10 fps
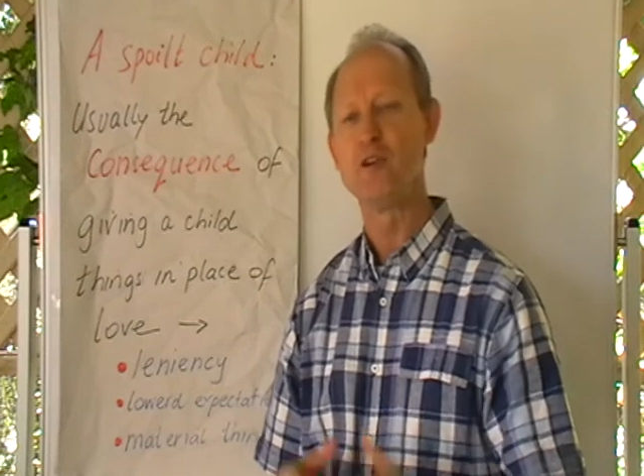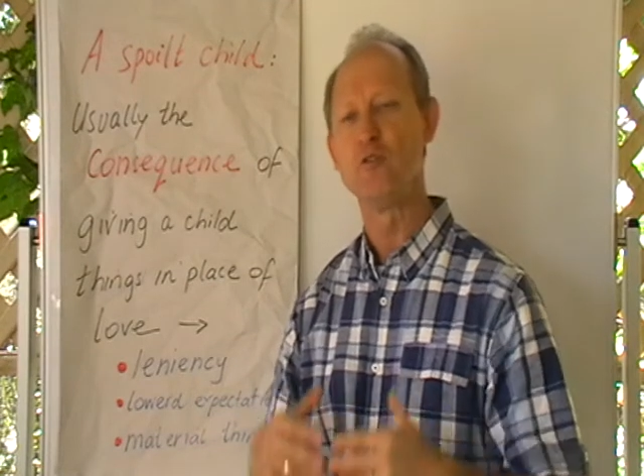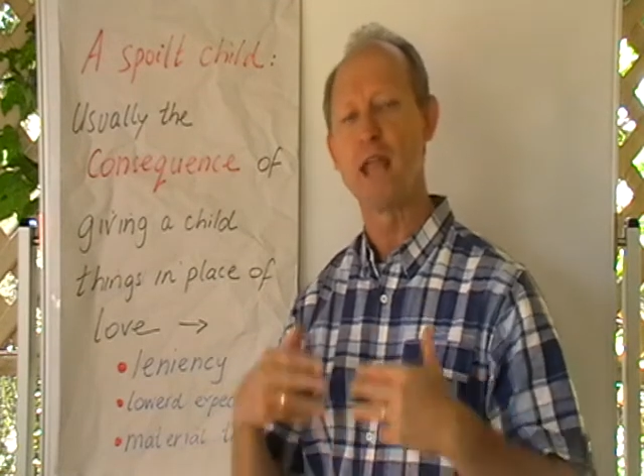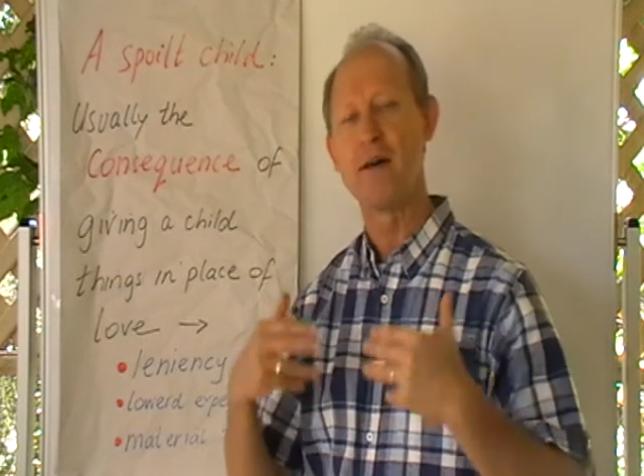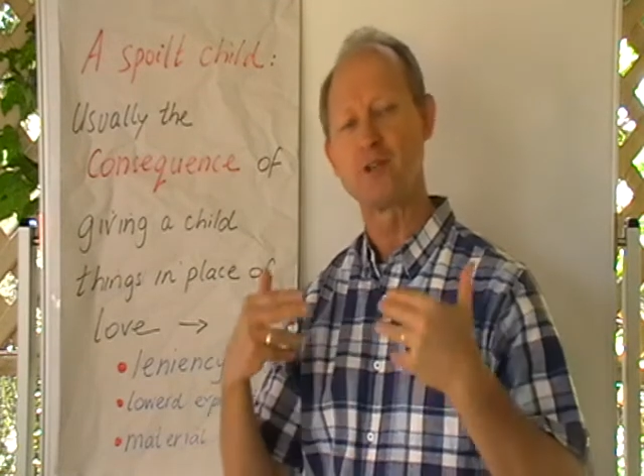you
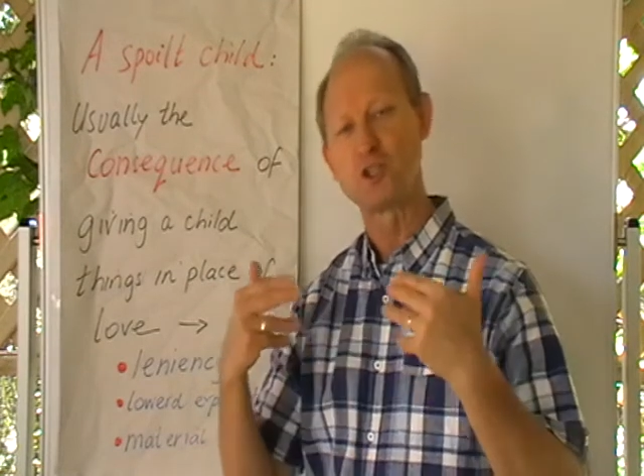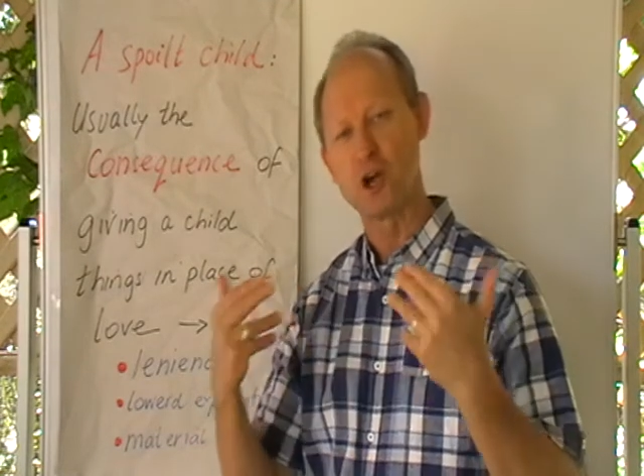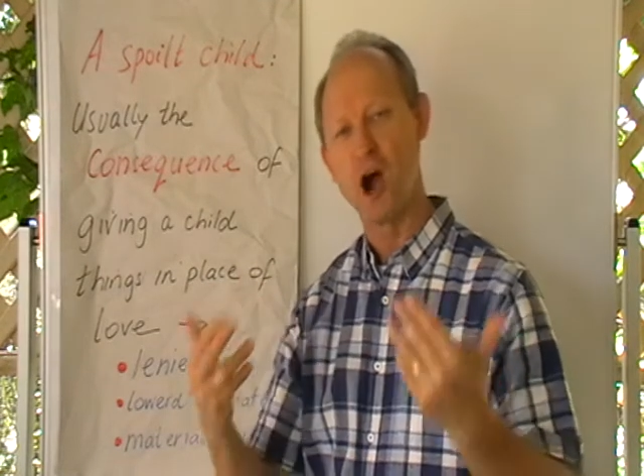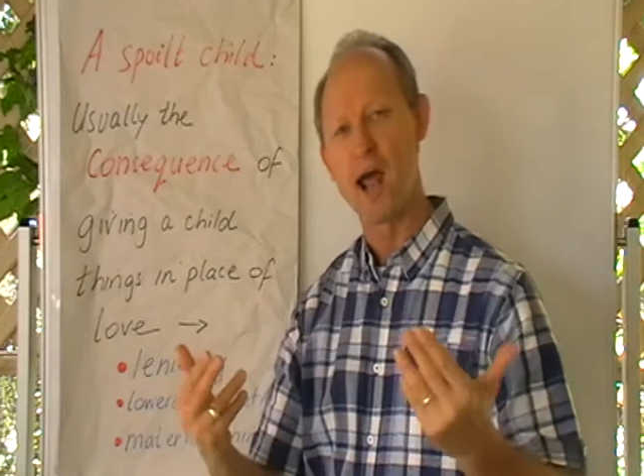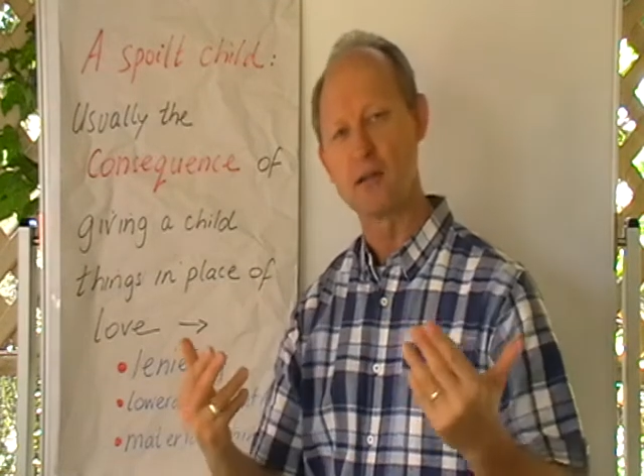love a
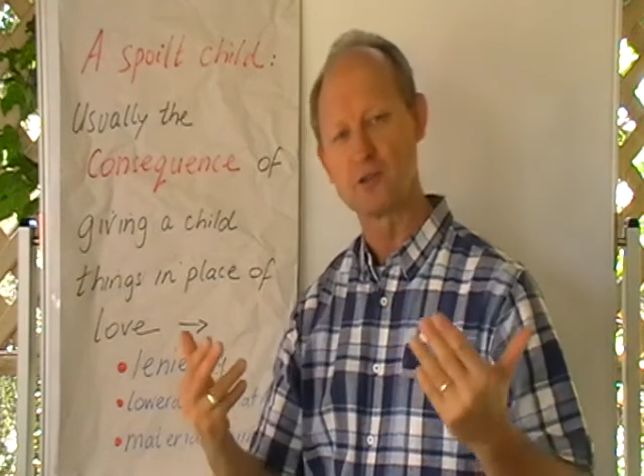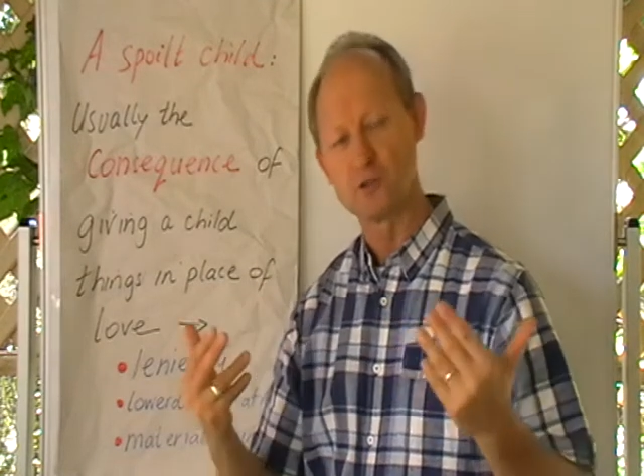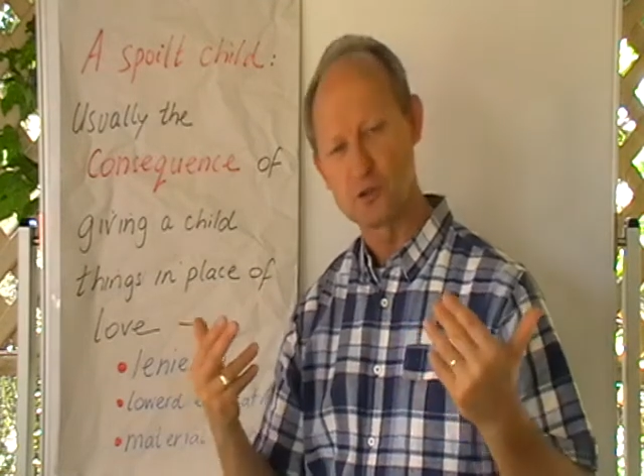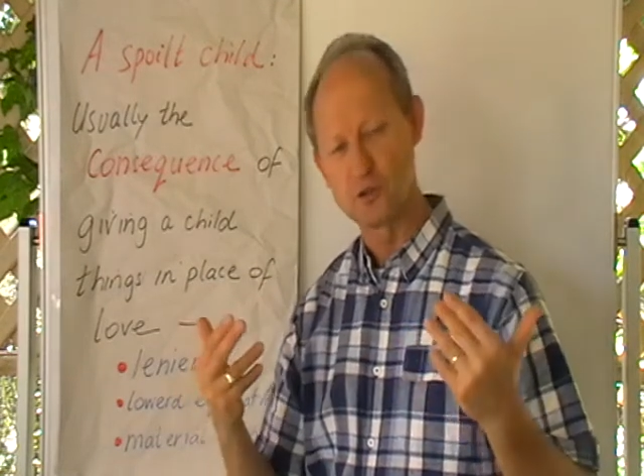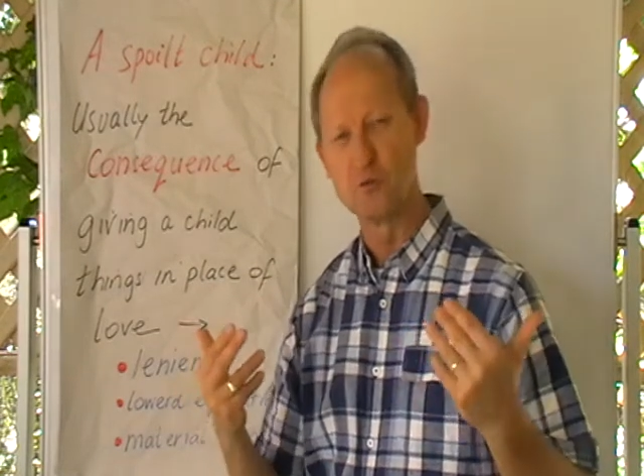child
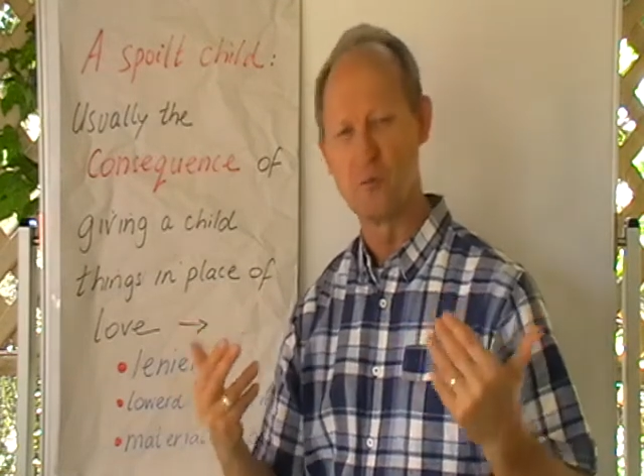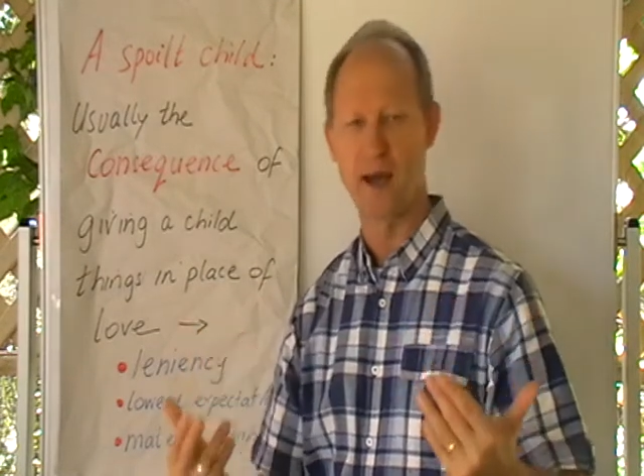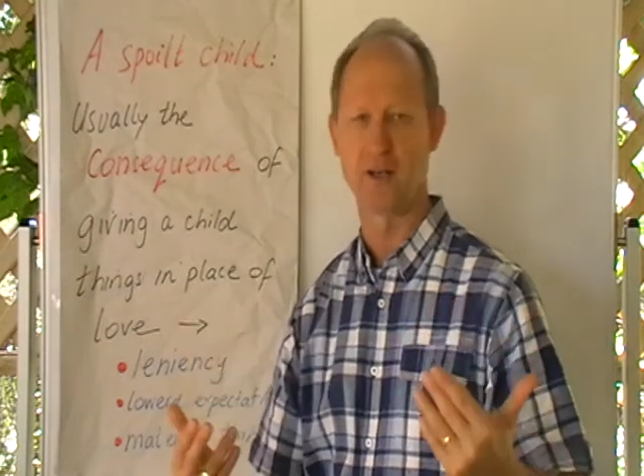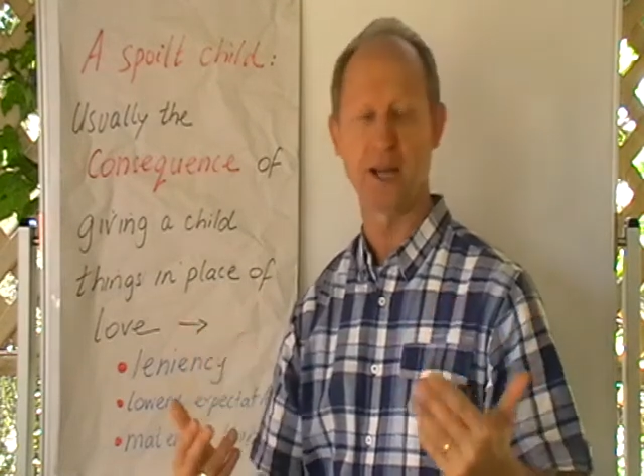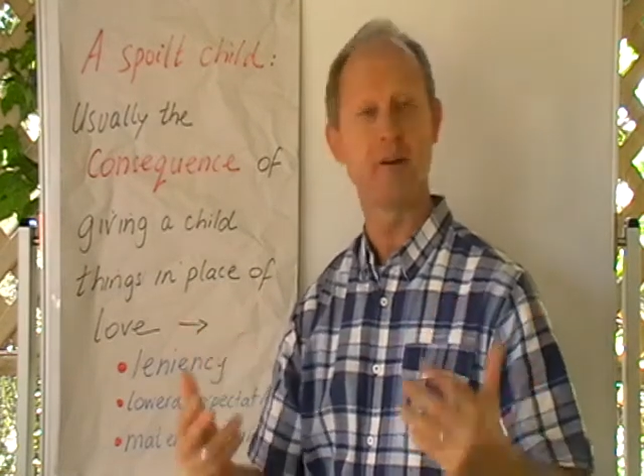too much?